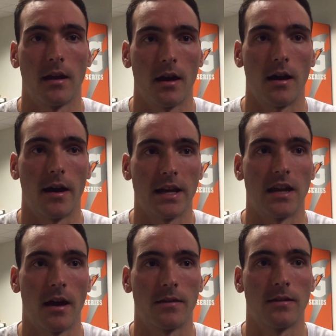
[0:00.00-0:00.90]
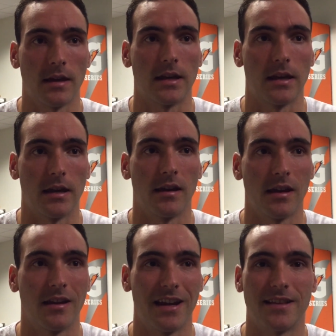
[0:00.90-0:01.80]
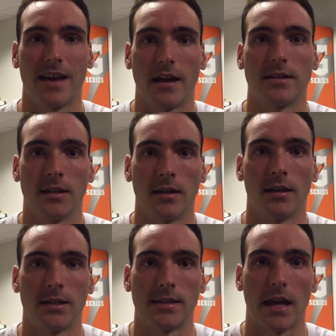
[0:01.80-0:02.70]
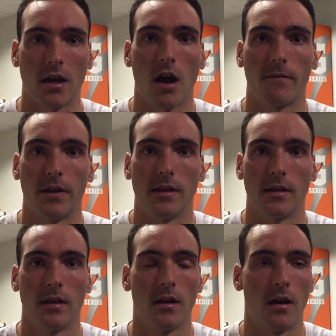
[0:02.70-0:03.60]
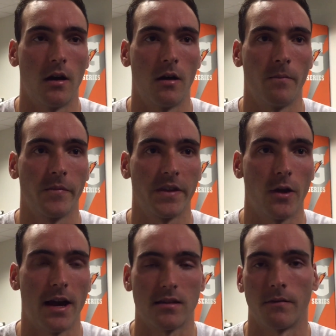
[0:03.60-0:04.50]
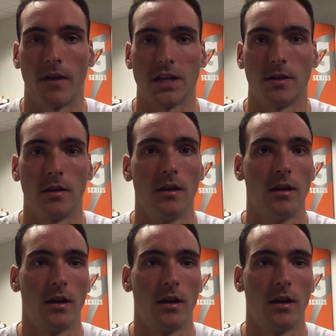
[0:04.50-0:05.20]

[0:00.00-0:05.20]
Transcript: I think he needs that to stay confident, you know, as a freshman.